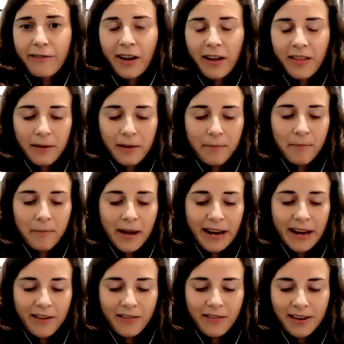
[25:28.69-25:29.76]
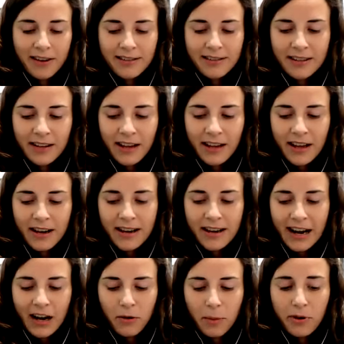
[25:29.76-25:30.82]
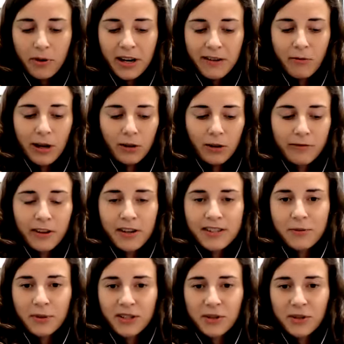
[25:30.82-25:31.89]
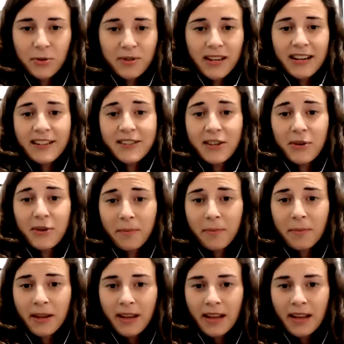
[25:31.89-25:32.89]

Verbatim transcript: I think many of us now are pretty well versed with tools like Zoom